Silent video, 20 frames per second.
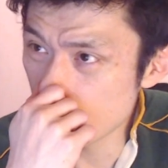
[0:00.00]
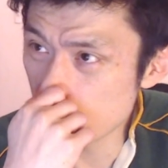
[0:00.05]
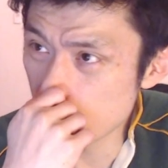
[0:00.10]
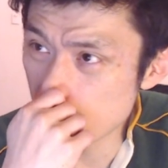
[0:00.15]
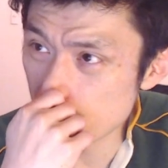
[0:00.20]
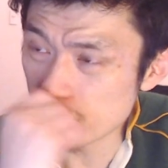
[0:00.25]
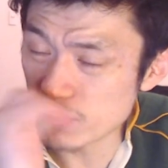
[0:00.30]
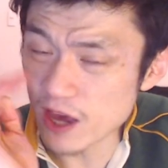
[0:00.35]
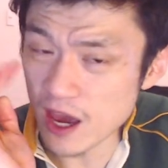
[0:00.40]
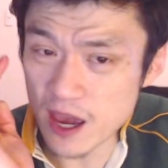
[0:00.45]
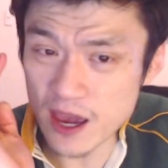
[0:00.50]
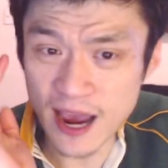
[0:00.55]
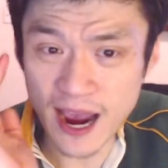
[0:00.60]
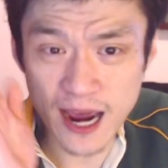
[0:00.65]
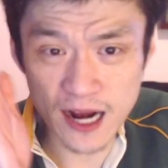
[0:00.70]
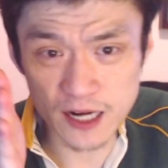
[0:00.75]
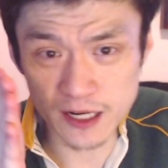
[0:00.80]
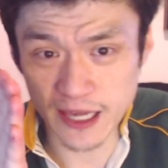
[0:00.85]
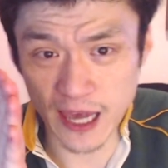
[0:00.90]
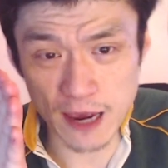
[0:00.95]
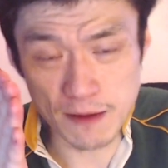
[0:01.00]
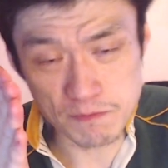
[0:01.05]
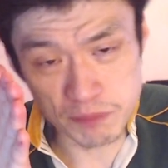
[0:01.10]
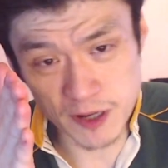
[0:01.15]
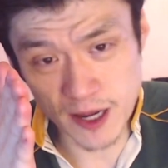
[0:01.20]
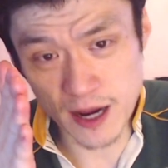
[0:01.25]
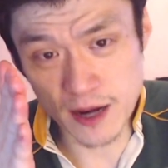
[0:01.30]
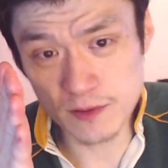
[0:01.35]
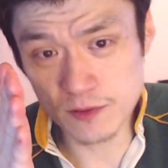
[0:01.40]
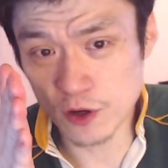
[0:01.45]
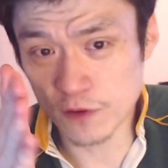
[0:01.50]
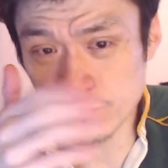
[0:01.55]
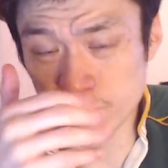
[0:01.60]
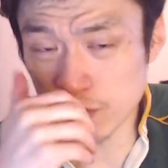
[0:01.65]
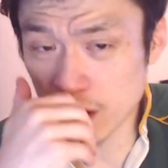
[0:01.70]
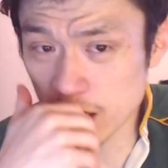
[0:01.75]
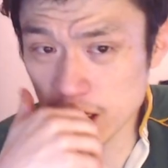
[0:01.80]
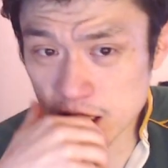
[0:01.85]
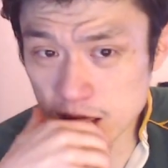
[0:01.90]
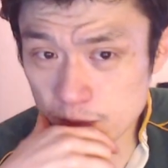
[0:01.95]
They had a game plan of
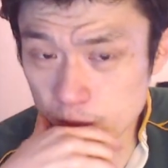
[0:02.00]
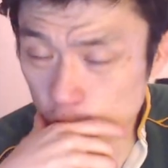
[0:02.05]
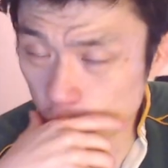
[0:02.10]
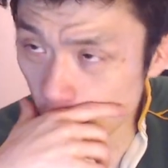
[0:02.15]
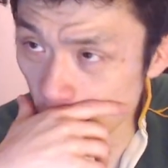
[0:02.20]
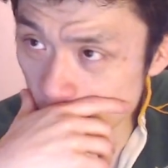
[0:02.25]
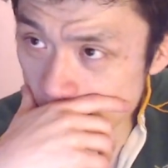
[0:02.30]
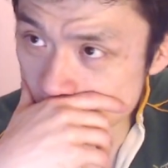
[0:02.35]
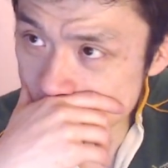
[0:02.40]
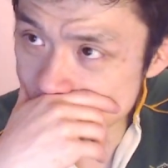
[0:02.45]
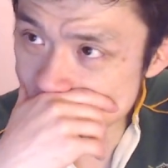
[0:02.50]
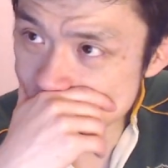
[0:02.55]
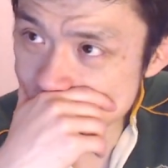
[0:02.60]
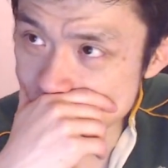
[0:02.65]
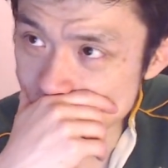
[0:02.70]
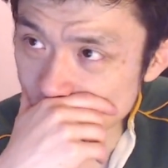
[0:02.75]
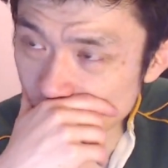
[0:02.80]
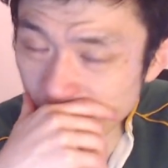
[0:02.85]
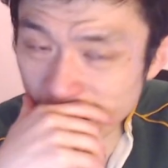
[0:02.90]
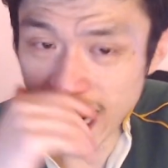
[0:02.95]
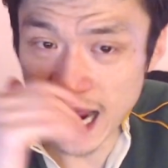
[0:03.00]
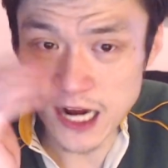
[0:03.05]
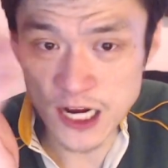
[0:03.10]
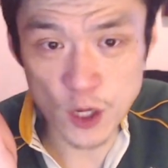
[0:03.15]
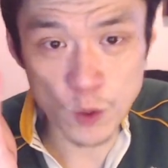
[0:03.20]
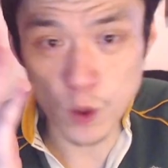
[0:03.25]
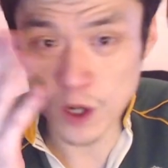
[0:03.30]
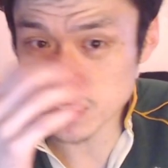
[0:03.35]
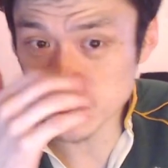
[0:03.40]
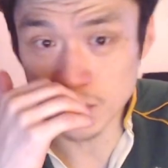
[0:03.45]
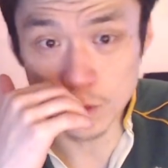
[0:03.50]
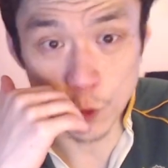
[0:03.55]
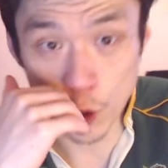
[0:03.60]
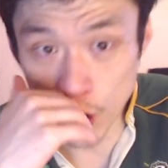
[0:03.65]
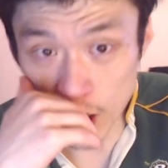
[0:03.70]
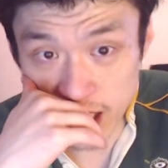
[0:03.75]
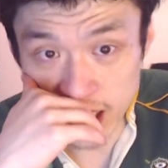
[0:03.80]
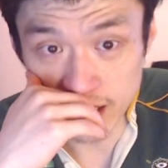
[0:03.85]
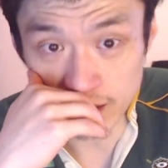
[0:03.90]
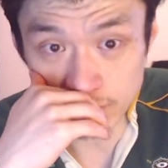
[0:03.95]
running the ball. And it wasn't
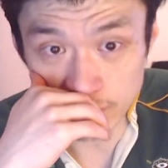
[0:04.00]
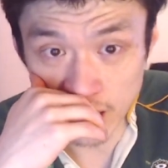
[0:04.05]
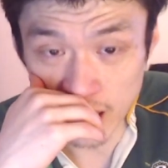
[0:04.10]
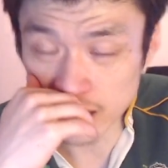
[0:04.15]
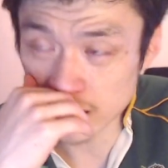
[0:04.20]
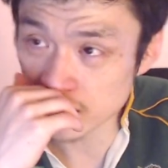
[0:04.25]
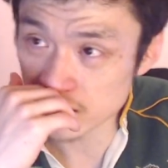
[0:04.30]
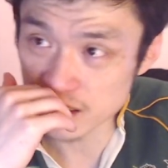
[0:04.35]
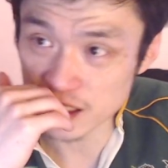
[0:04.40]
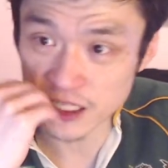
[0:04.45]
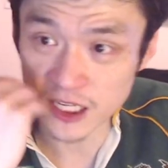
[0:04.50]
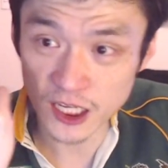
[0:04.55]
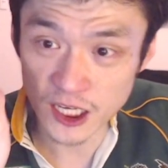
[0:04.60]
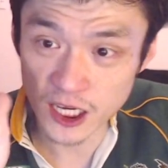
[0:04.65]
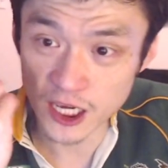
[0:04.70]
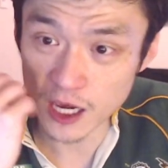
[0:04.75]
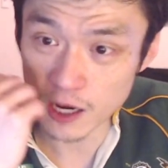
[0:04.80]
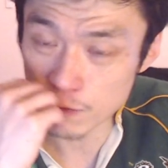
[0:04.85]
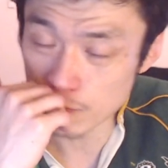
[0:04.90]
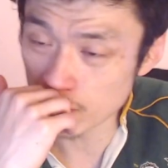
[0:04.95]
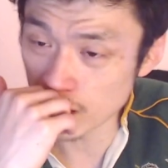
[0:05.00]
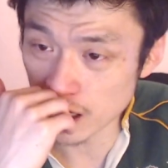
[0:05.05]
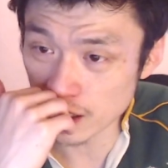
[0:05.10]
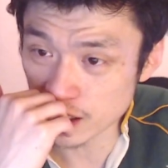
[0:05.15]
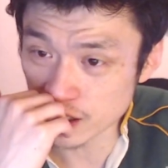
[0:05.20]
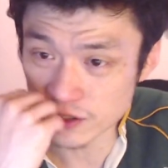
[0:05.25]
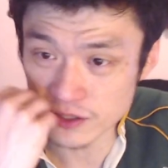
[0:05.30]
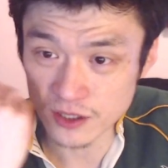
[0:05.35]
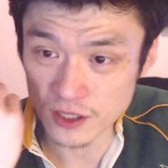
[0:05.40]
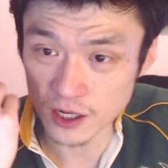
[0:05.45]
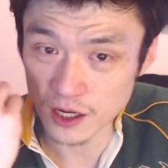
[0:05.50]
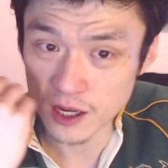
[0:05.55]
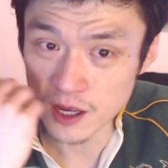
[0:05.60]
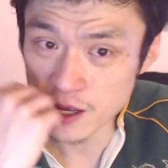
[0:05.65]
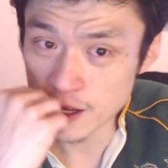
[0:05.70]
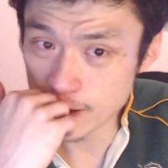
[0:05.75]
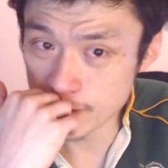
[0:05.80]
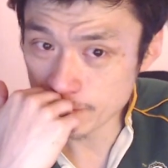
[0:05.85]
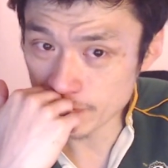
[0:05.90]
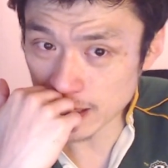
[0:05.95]
working, right? Because the kicking game, because the
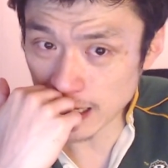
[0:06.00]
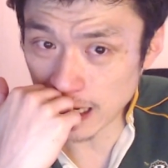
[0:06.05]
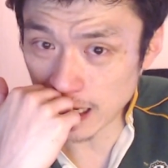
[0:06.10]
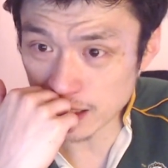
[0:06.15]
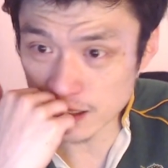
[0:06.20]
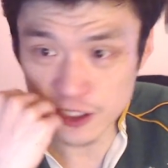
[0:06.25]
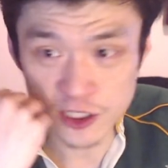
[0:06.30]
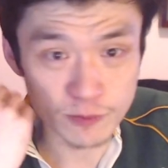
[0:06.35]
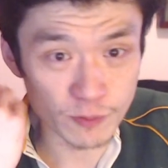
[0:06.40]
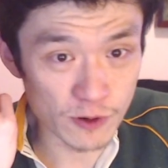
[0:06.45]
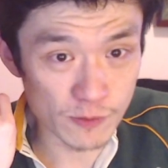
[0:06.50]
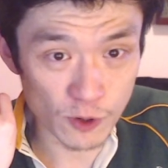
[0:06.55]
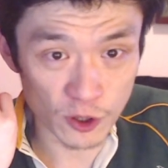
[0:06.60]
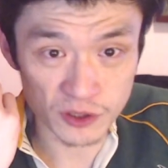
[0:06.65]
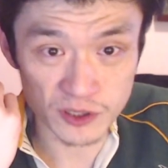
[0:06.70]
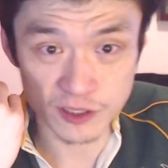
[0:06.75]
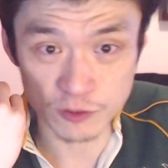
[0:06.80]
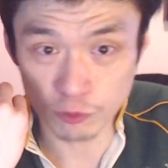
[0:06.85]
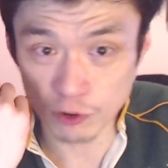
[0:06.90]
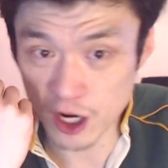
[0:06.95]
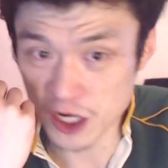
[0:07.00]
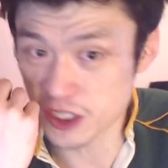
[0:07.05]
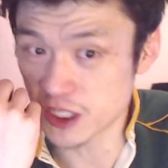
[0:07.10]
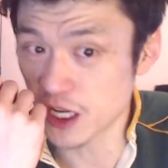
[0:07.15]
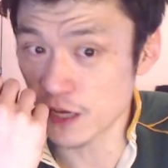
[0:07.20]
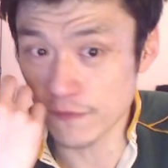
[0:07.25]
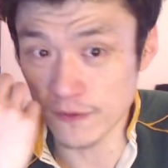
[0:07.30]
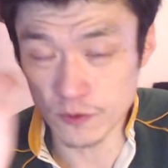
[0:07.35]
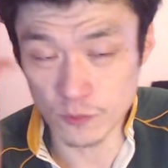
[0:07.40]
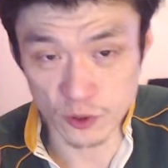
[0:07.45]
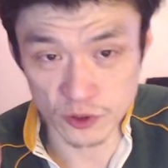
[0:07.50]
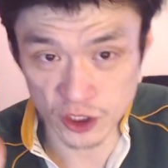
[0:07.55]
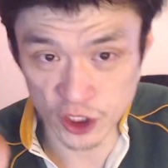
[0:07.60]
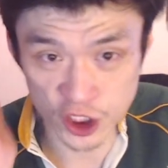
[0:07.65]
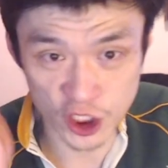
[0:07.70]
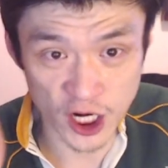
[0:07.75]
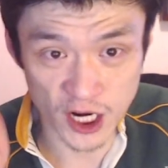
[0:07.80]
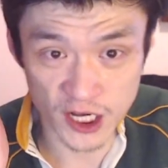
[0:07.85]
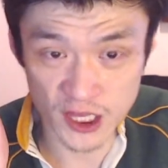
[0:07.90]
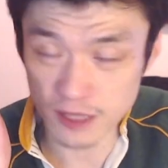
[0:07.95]
Springboks rush defense was
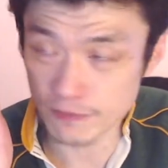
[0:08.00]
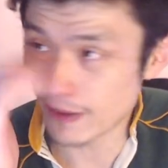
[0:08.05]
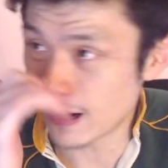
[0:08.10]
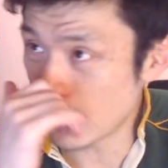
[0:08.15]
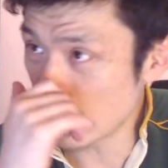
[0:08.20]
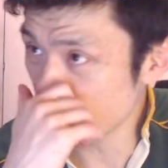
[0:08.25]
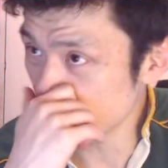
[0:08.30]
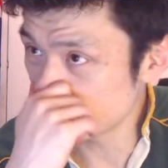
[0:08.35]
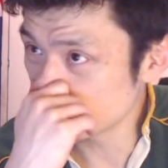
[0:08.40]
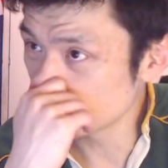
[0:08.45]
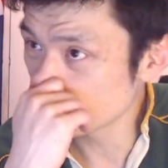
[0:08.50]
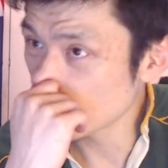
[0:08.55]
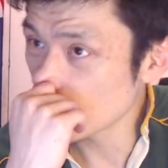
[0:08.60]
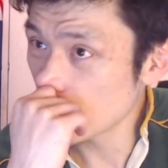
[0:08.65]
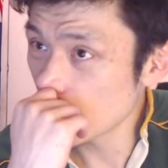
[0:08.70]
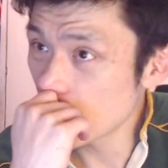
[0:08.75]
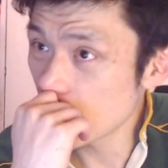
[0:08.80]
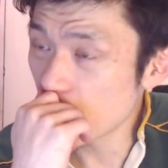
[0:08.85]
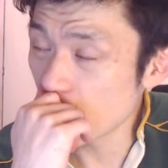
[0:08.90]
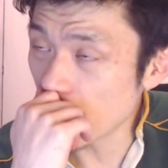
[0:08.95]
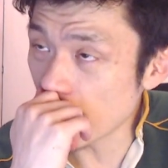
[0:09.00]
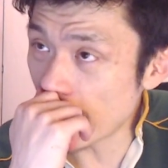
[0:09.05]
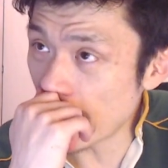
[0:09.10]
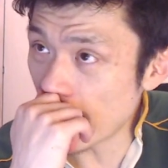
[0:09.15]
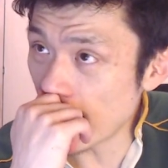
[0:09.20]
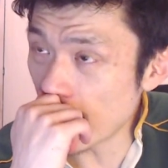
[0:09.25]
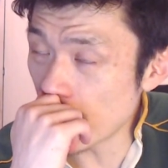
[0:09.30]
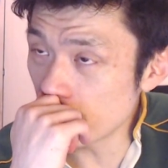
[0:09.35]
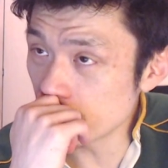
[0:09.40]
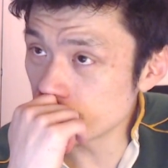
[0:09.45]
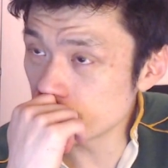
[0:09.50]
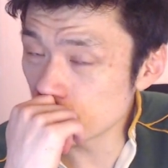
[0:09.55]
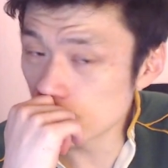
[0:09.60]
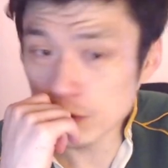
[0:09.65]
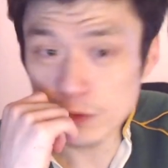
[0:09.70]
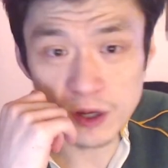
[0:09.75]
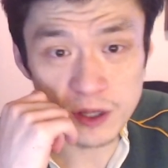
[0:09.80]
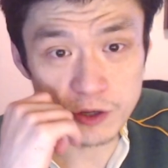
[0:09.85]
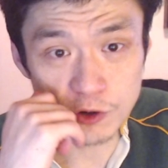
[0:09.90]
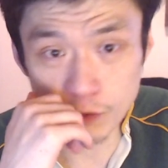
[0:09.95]
shutting them out. And you know
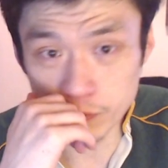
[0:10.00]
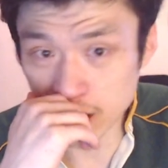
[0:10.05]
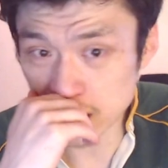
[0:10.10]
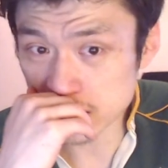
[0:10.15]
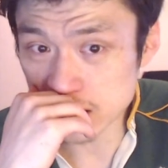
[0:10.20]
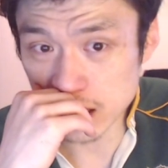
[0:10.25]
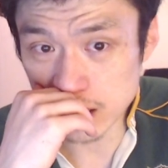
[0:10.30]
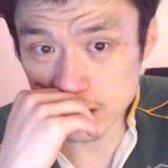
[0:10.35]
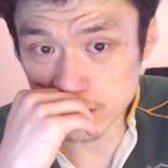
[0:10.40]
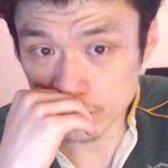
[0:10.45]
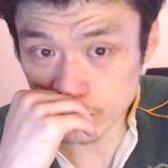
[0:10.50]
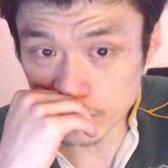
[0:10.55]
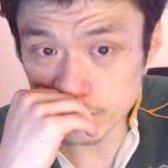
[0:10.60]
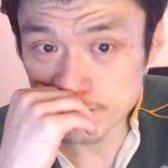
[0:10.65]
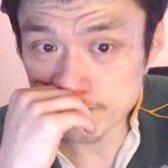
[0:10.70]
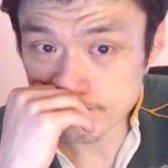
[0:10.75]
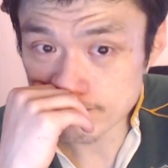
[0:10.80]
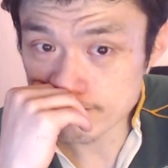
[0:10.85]
what the All Blacks started to do?